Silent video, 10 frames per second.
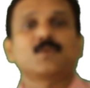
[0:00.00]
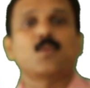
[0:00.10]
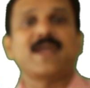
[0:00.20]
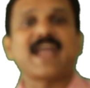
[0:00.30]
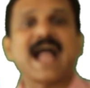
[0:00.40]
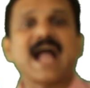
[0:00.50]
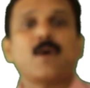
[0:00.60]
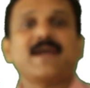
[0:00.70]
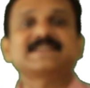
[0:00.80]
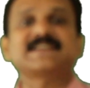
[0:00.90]
We
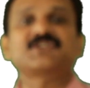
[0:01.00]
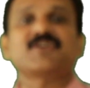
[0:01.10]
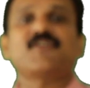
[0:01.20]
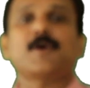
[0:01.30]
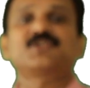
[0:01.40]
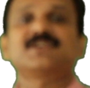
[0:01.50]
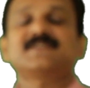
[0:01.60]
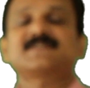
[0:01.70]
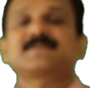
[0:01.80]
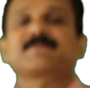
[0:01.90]
have a set of
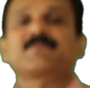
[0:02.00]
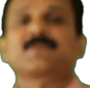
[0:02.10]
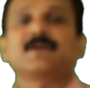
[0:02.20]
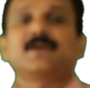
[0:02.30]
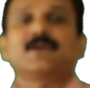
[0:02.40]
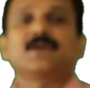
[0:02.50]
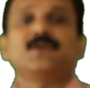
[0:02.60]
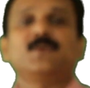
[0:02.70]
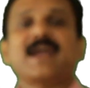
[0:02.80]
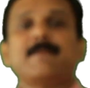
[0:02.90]
options.
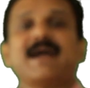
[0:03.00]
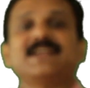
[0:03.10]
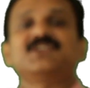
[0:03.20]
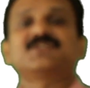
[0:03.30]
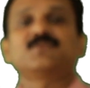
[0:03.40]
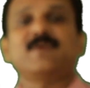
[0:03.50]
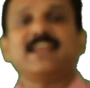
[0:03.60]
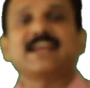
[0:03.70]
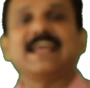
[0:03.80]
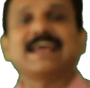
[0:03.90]
You can match it
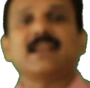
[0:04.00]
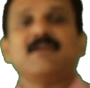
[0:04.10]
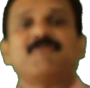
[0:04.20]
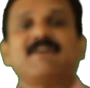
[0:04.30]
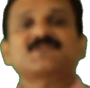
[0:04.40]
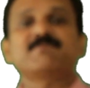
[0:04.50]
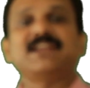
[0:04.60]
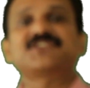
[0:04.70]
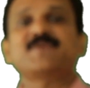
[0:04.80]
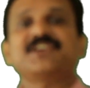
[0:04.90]
very clearly. First
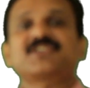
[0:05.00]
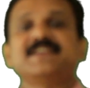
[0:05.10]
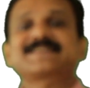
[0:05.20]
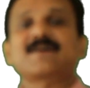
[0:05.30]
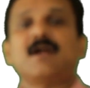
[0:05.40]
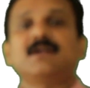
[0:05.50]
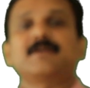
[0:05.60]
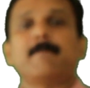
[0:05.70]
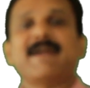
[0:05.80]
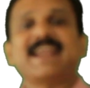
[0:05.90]
menstruation is called
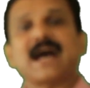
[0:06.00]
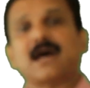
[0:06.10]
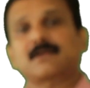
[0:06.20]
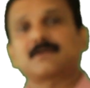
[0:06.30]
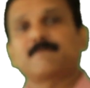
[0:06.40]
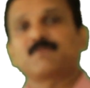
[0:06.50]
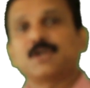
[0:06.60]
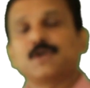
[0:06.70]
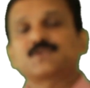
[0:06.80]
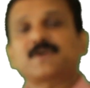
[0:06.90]
menarche.
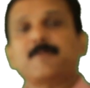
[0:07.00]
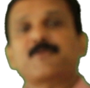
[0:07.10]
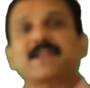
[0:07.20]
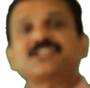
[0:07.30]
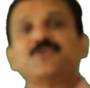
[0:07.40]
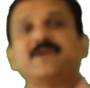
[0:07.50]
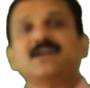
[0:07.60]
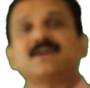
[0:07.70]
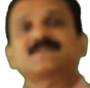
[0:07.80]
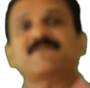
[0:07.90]
So reproductive
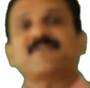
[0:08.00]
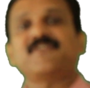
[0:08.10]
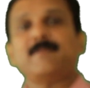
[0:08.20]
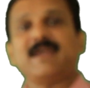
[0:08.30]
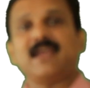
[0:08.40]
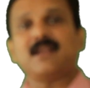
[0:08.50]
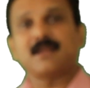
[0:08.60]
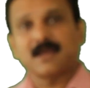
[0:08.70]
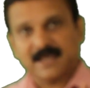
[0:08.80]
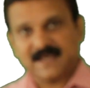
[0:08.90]
years of a
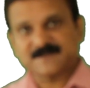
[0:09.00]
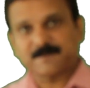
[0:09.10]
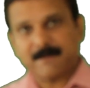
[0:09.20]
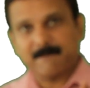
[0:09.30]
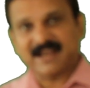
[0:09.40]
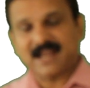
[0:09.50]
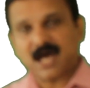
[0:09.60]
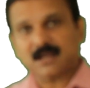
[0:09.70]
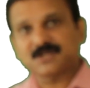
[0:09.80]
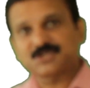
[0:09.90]
female is from
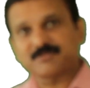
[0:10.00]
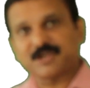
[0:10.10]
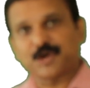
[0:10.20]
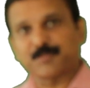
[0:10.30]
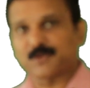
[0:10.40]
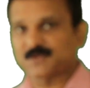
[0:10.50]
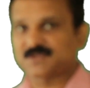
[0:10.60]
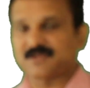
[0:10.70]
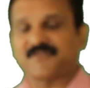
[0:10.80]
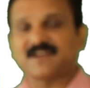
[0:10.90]
menarche to
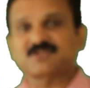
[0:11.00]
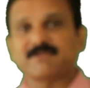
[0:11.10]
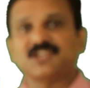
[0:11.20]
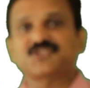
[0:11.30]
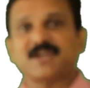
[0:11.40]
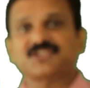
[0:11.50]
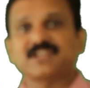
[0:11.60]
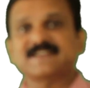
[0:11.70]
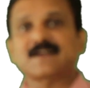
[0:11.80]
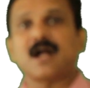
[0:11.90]
menopause. The first menstruation
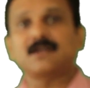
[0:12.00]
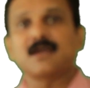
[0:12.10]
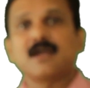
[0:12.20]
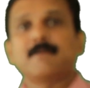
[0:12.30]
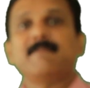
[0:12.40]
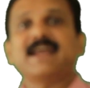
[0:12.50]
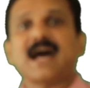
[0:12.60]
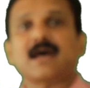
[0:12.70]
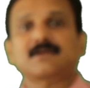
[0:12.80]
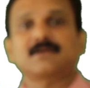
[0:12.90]
is called
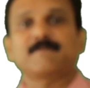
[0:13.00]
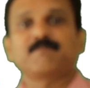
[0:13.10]
menarche.